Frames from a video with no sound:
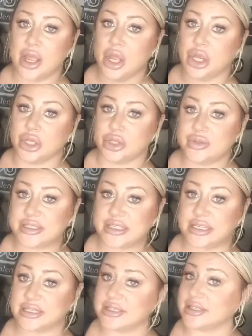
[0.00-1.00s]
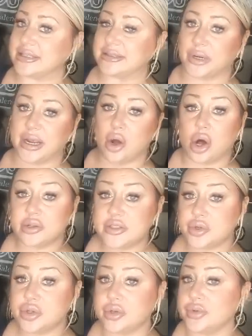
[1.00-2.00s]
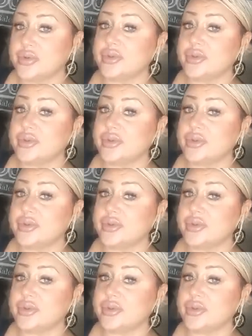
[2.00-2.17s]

Use this. This is what I also use